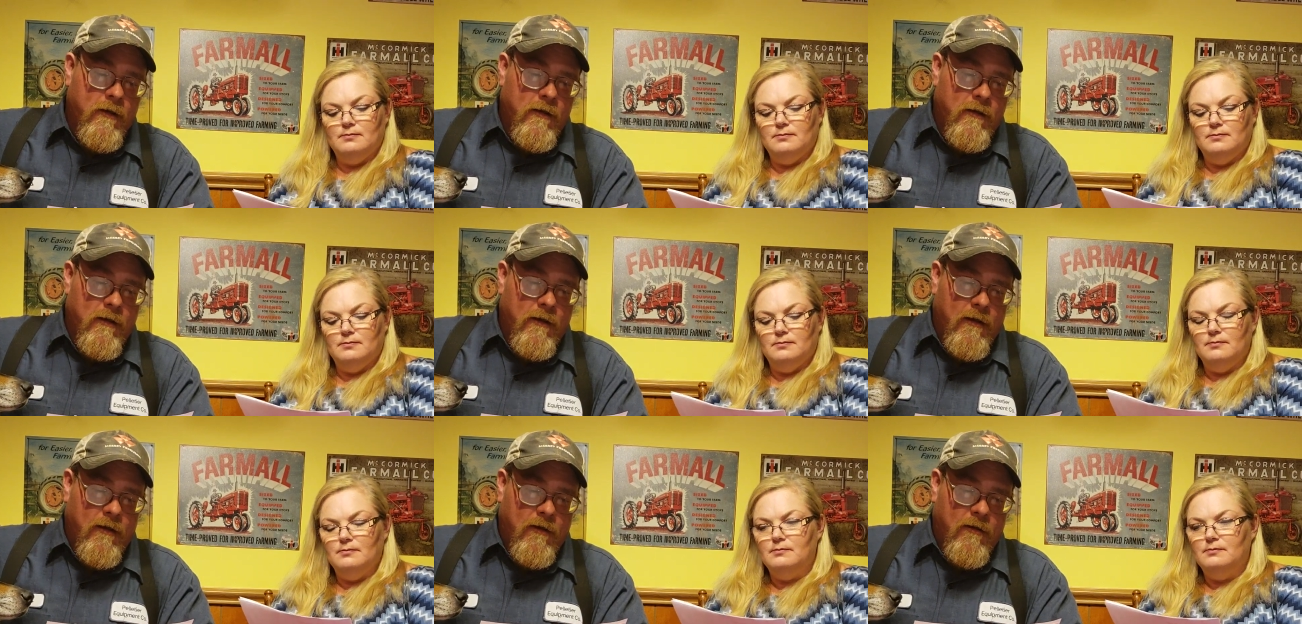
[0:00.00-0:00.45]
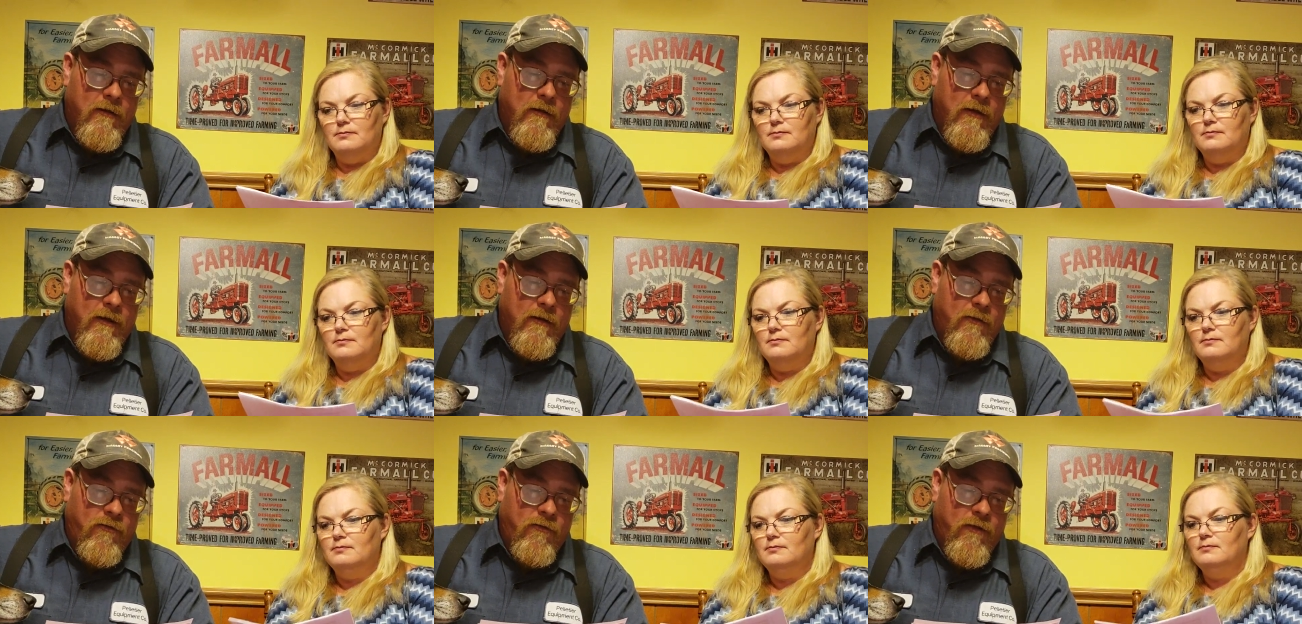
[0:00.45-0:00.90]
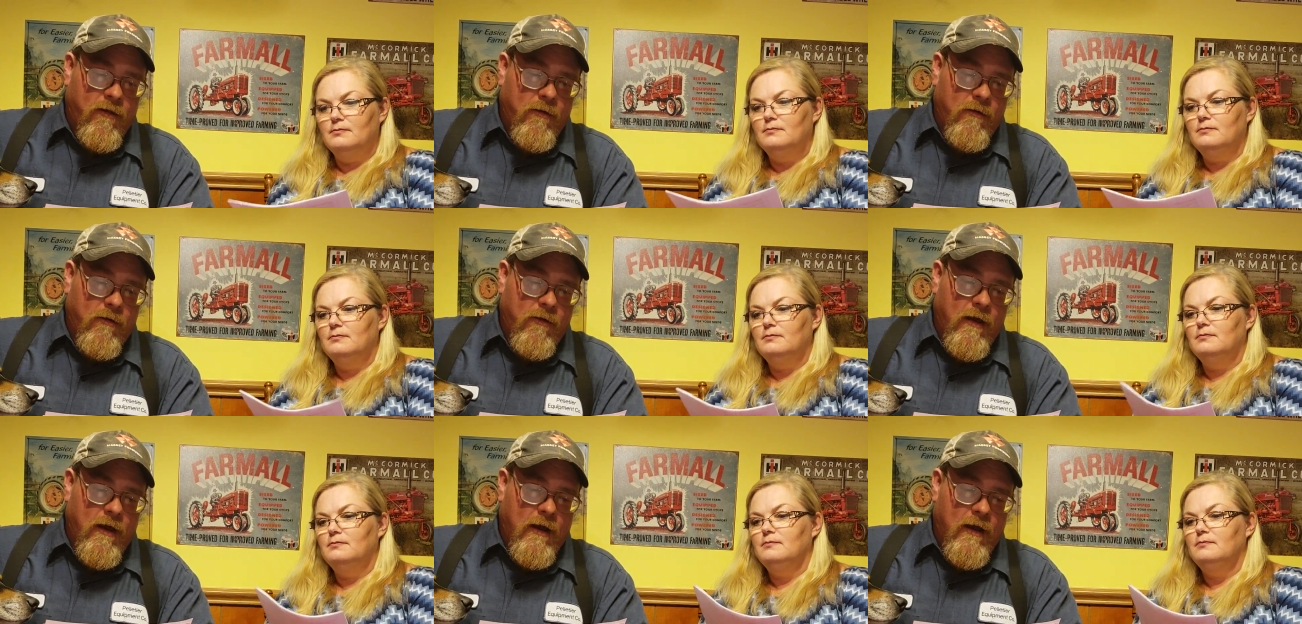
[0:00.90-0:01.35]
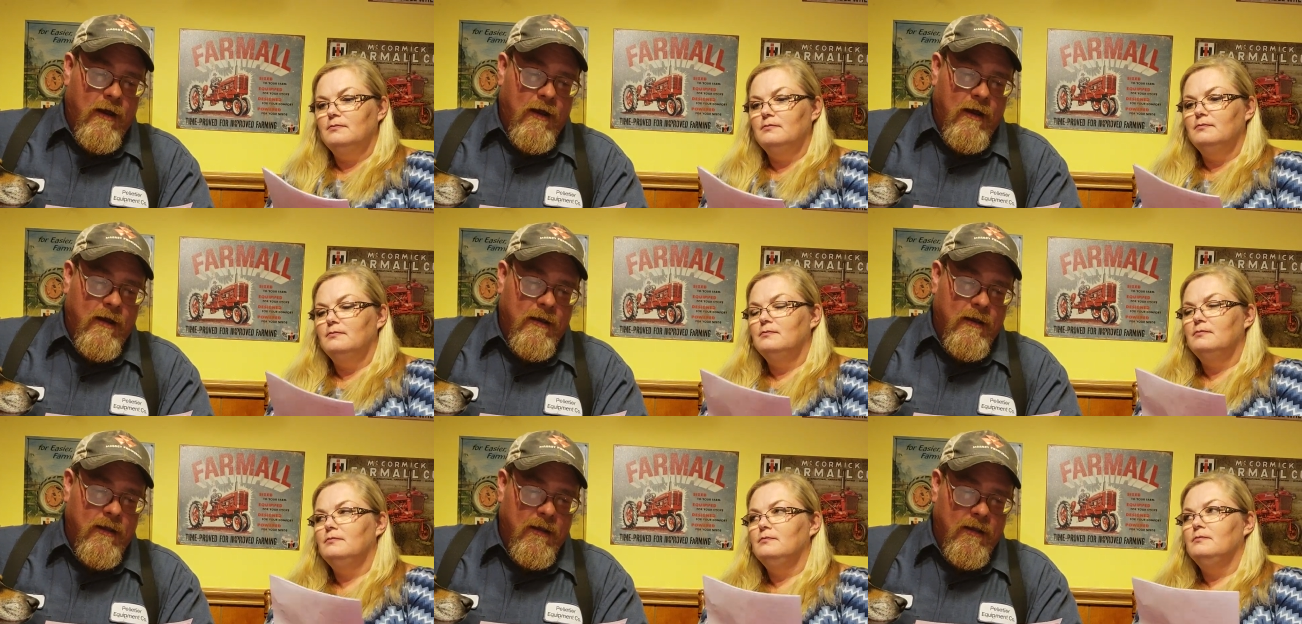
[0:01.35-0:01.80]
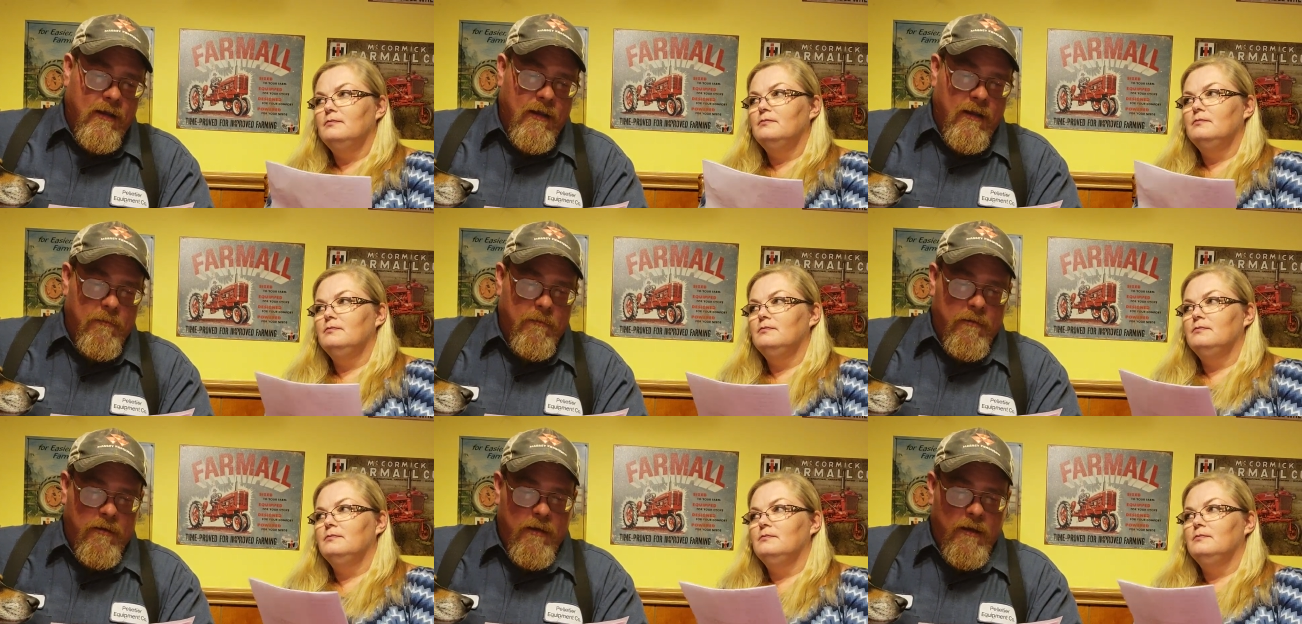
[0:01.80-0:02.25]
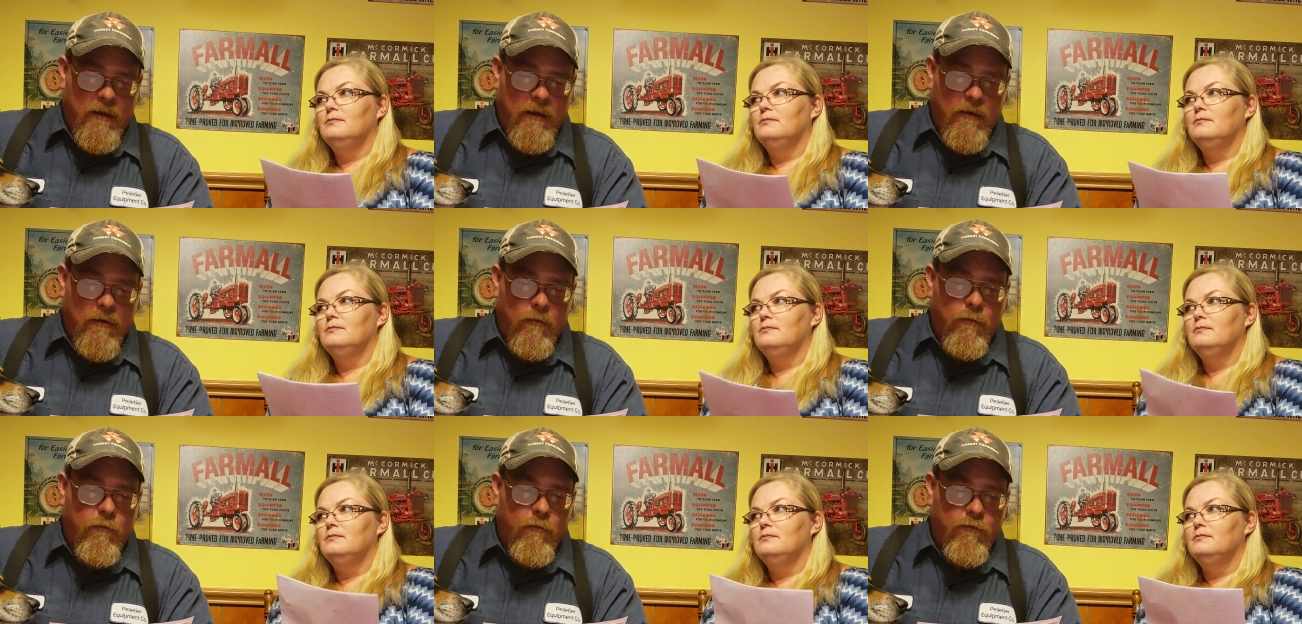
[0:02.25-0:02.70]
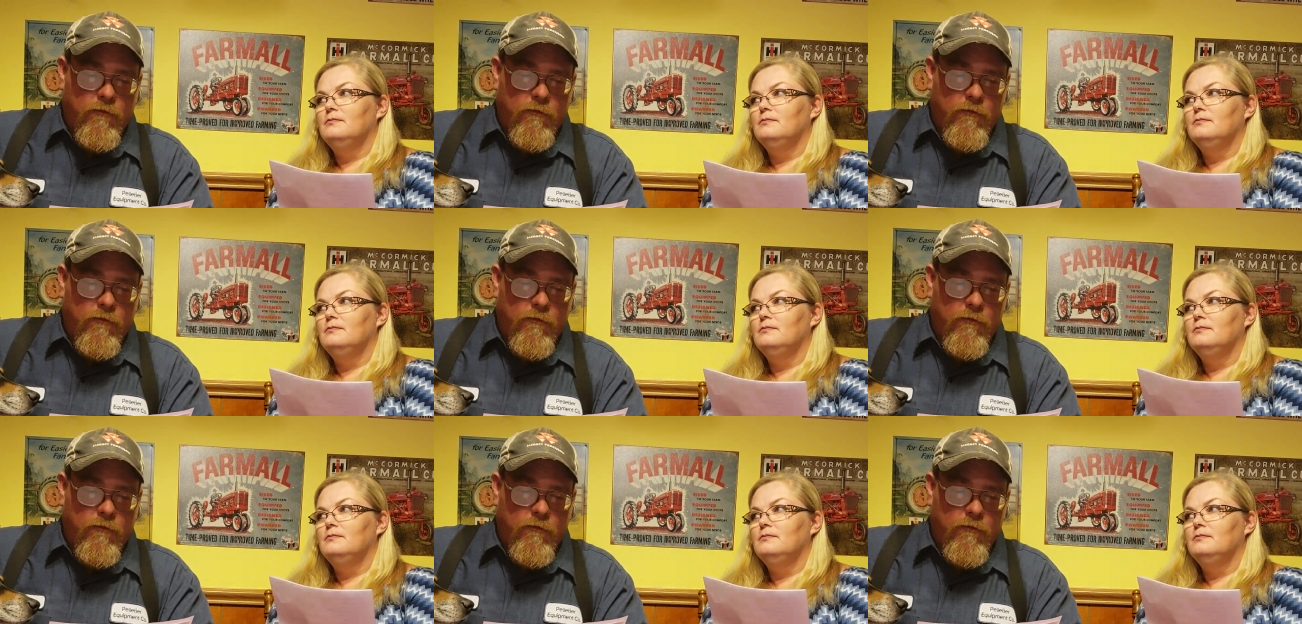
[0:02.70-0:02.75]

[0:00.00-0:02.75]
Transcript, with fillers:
Speaker 1: They they say, you know, I, I can't get my head on